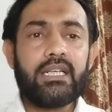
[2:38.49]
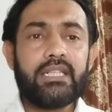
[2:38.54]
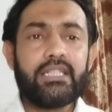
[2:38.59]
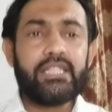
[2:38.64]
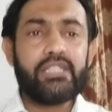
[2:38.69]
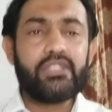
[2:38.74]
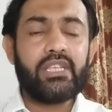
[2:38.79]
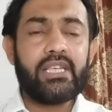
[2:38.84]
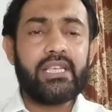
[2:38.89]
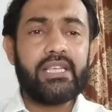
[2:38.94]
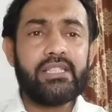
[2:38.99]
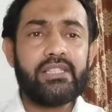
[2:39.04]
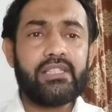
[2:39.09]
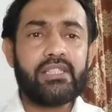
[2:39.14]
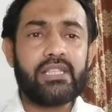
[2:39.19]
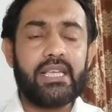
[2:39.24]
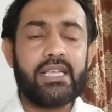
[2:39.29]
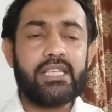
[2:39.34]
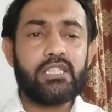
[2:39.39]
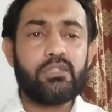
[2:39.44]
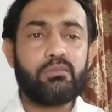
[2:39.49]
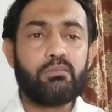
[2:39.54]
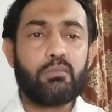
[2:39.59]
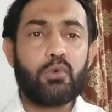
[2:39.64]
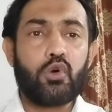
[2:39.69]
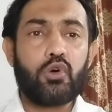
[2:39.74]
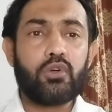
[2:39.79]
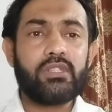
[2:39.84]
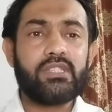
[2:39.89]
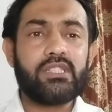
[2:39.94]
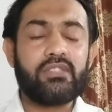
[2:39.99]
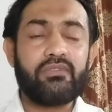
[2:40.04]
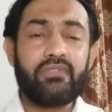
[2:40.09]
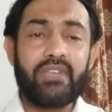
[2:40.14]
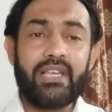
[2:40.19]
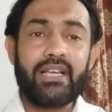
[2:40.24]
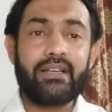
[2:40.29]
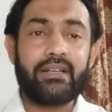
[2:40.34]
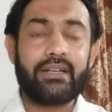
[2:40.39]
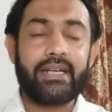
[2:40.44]
Disease is more
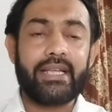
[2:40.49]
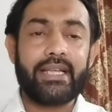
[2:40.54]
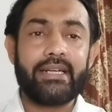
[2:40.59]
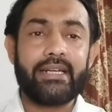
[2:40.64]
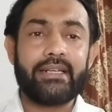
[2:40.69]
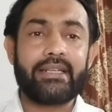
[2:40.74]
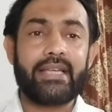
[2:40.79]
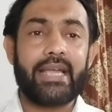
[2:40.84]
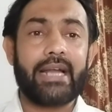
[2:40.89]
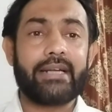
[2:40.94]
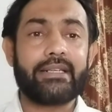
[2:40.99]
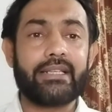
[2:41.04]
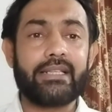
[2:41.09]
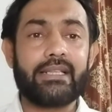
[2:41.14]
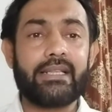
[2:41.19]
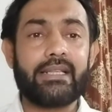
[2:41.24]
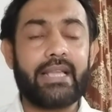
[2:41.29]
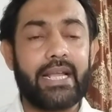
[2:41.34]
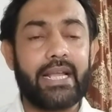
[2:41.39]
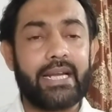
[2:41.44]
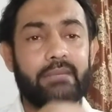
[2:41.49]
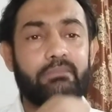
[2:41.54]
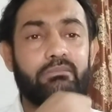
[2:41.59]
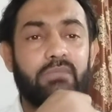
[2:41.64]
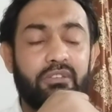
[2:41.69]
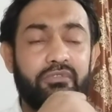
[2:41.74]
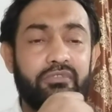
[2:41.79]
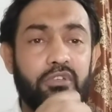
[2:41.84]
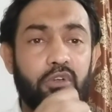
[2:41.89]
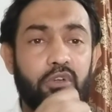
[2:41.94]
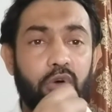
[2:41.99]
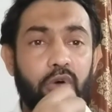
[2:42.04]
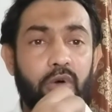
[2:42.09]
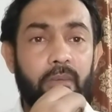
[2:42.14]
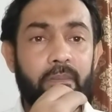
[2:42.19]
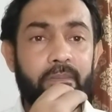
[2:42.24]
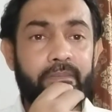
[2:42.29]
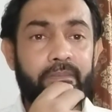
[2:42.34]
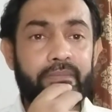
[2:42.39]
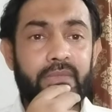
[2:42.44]
severe in cattle and buffalo,
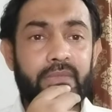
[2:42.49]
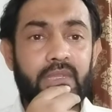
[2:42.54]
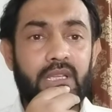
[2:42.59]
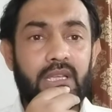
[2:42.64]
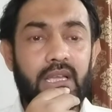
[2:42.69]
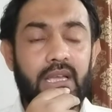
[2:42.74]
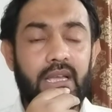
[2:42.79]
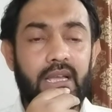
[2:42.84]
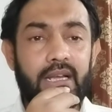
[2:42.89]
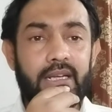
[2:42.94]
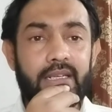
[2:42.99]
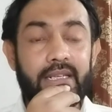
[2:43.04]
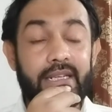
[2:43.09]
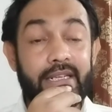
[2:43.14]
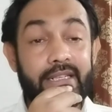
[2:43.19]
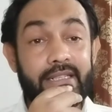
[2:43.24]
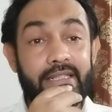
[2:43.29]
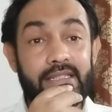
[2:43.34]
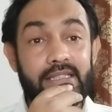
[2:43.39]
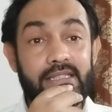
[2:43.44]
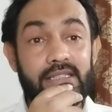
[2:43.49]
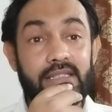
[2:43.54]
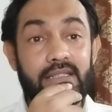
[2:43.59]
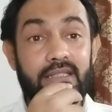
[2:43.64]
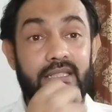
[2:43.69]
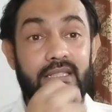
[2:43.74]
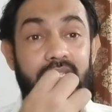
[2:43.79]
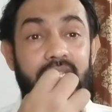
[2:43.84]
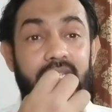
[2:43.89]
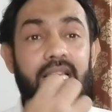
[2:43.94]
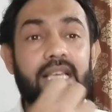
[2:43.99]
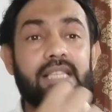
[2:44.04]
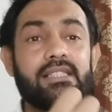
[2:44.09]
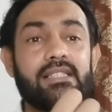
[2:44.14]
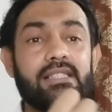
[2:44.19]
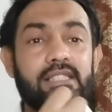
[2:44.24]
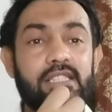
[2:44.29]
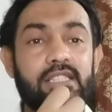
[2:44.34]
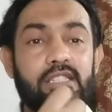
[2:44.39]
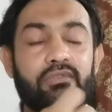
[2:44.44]
and it is less
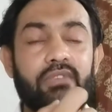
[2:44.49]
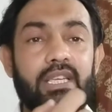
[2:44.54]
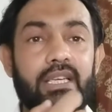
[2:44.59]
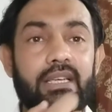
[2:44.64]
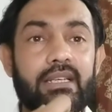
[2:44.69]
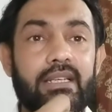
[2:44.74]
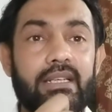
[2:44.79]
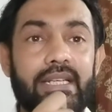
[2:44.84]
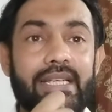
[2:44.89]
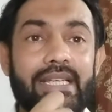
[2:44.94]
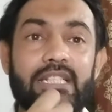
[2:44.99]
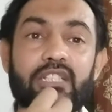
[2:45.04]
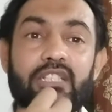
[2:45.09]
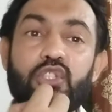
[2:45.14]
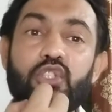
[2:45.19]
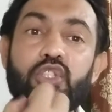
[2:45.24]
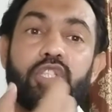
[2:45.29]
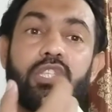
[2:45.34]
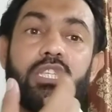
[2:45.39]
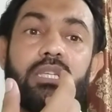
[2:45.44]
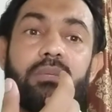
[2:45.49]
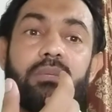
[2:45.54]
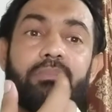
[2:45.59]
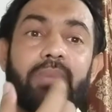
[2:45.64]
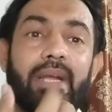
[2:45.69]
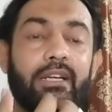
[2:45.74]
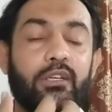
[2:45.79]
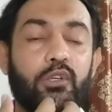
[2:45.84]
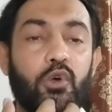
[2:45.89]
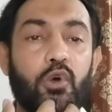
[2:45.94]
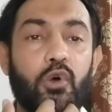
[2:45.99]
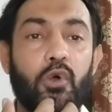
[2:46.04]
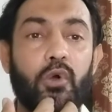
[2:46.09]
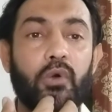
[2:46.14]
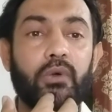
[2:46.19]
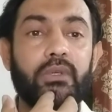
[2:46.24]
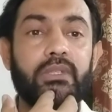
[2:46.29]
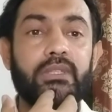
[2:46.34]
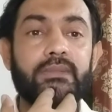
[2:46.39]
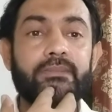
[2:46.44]
severe in sheep and
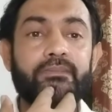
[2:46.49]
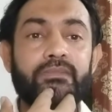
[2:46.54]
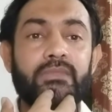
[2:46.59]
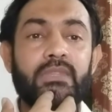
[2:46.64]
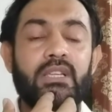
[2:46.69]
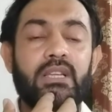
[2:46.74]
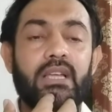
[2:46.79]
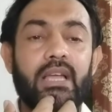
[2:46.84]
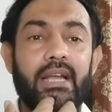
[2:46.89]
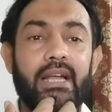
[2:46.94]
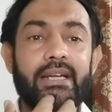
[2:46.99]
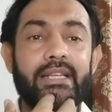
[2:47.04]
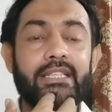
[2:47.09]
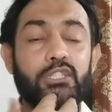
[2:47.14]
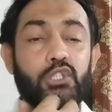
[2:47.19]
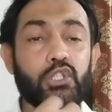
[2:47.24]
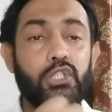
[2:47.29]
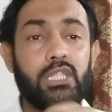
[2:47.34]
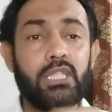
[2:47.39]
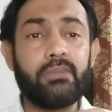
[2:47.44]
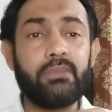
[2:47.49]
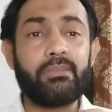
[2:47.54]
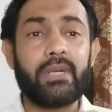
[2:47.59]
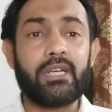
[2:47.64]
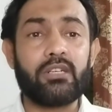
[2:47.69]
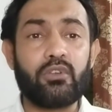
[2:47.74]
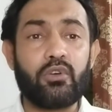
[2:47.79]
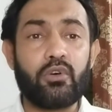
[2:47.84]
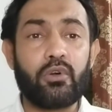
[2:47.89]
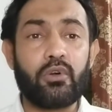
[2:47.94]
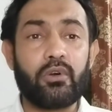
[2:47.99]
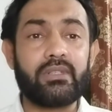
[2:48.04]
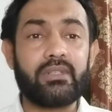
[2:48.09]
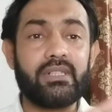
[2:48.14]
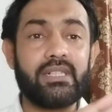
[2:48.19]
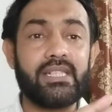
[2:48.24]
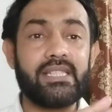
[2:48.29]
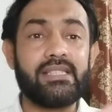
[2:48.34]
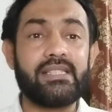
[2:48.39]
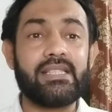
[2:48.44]
goat. And in sheep and goat,
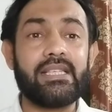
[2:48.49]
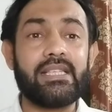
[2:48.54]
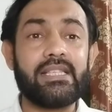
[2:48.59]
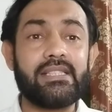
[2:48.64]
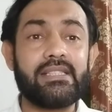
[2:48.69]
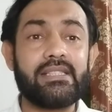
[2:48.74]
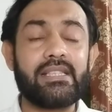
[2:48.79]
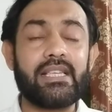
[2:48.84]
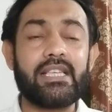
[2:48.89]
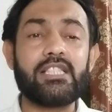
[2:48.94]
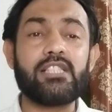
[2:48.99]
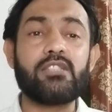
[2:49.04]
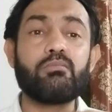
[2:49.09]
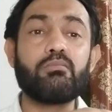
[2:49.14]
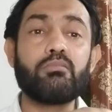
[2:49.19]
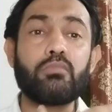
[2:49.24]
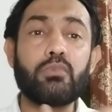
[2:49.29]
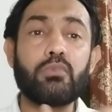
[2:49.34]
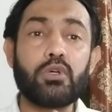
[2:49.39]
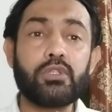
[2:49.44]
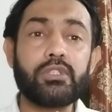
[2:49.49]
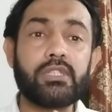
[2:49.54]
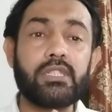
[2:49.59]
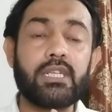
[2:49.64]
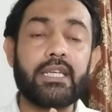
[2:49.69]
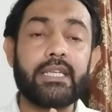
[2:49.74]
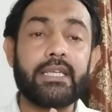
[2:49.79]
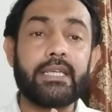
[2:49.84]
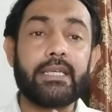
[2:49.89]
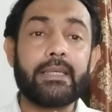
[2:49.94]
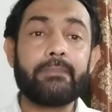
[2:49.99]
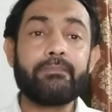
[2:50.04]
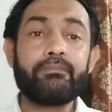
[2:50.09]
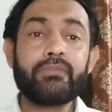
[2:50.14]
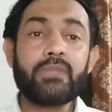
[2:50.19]
disease is mostly